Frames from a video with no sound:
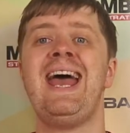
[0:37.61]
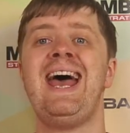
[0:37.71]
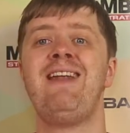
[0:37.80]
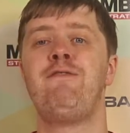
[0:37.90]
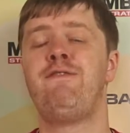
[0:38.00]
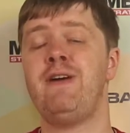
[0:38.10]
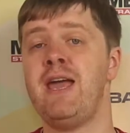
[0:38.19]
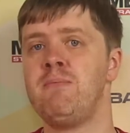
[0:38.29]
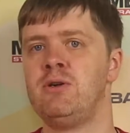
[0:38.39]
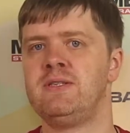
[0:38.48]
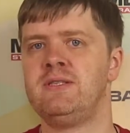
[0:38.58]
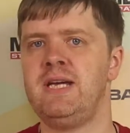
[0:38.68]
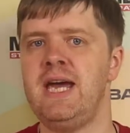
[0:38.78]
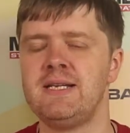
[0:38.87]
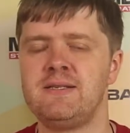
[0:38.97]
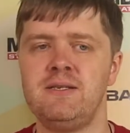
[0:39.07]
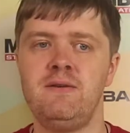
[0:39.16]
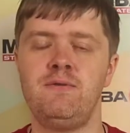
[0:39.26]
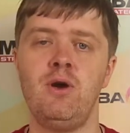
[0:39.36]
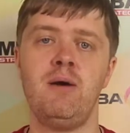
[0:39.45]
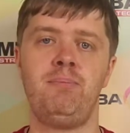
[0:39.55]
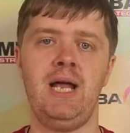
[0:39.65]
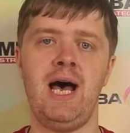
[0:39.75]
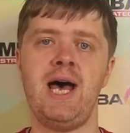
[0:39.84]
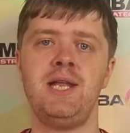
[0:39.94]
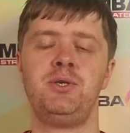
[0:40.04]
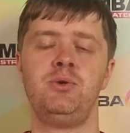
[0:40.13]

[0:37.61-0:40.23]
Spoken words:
and famous tests if you apply